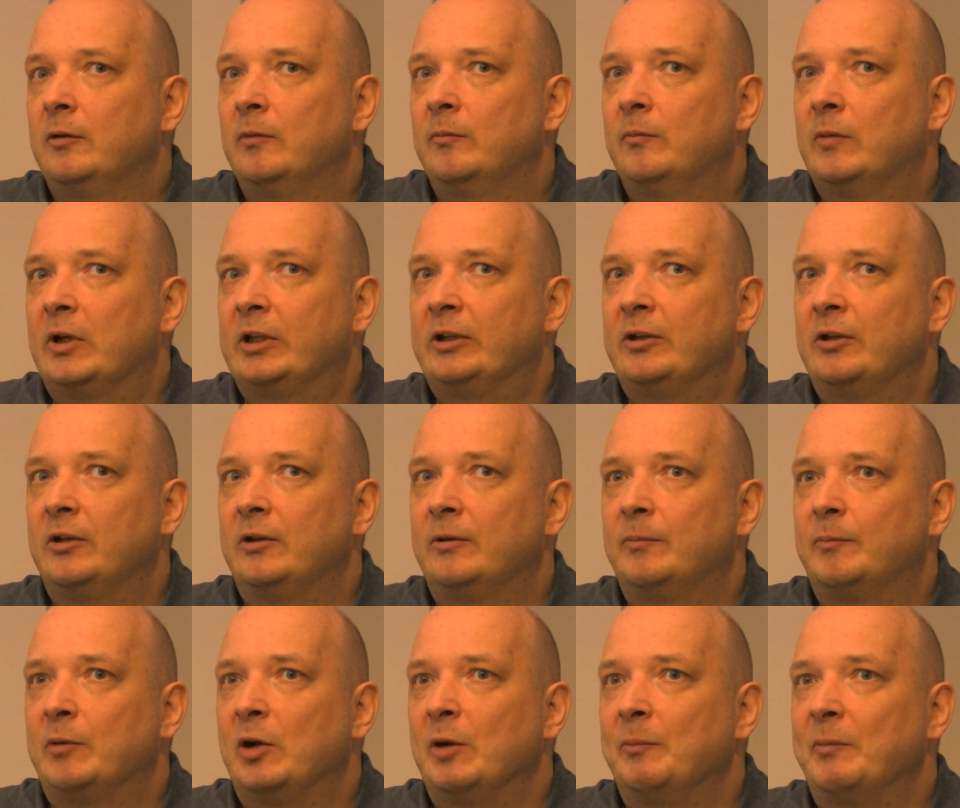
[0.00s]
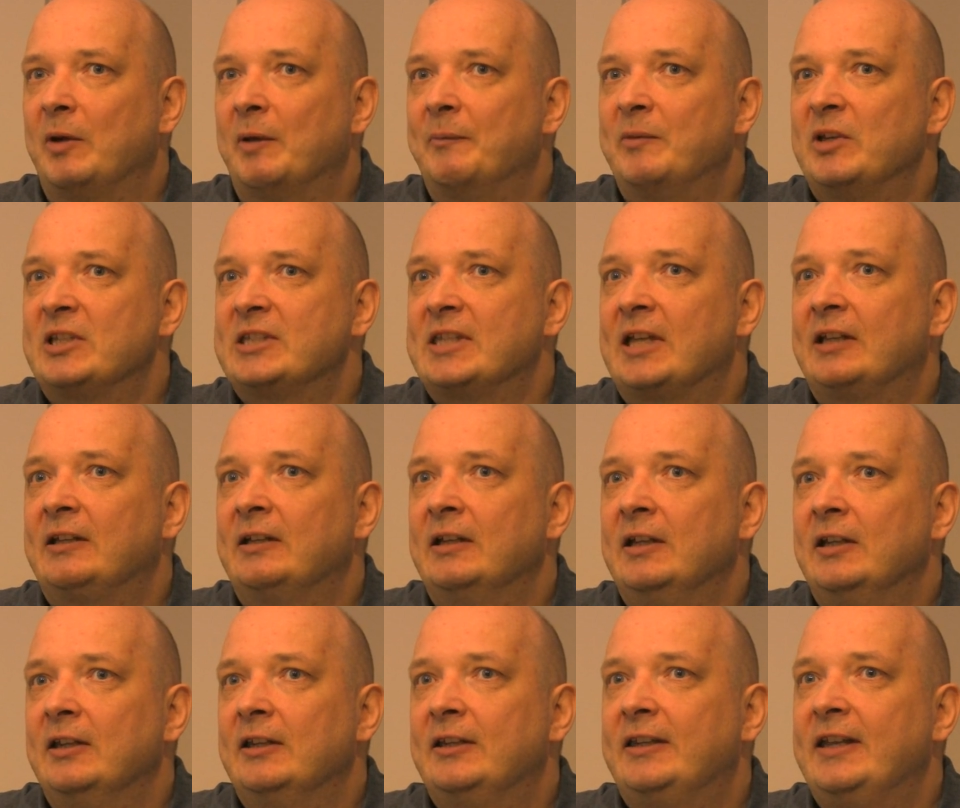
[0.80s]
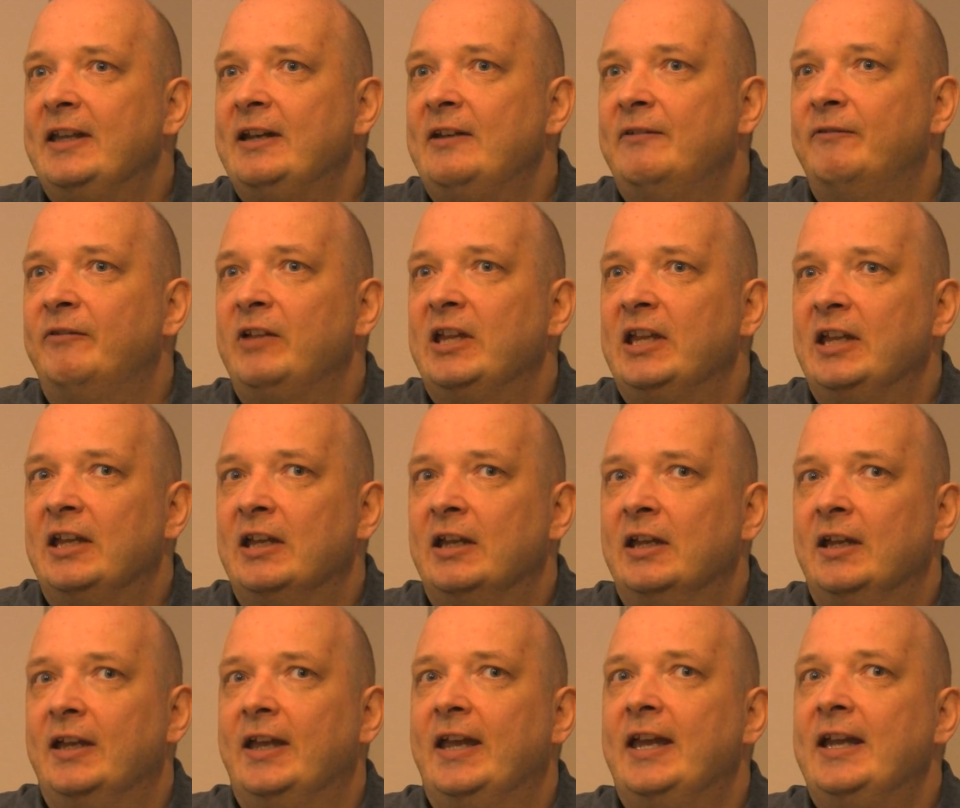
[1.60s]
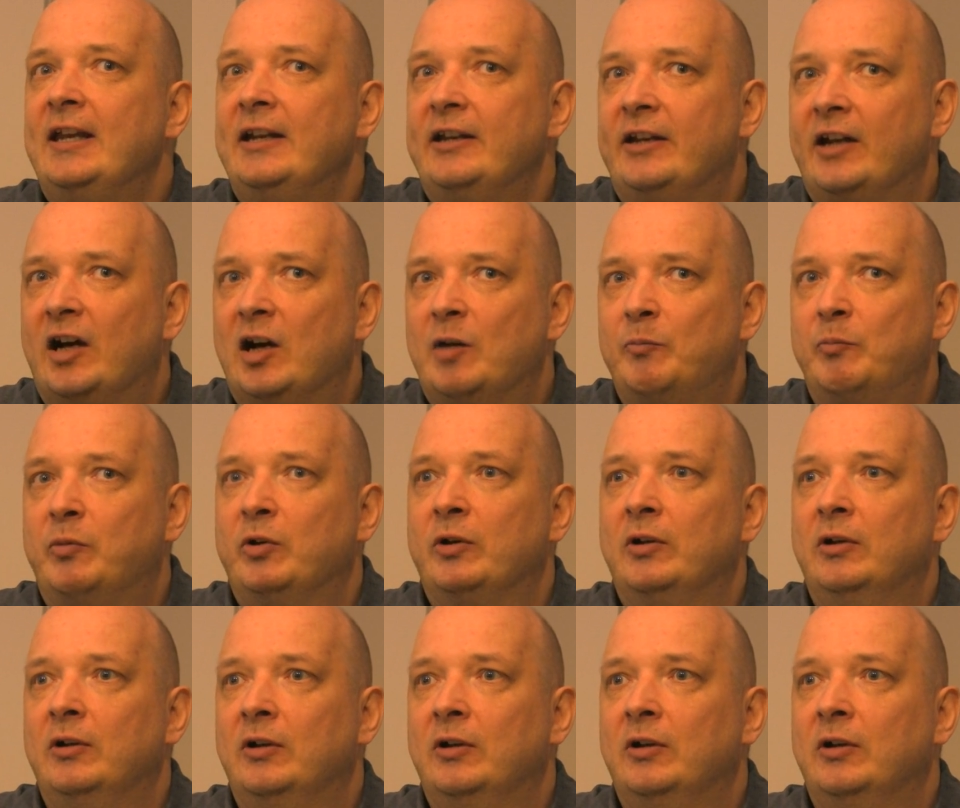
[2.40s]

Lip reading: But the problem is that then we end up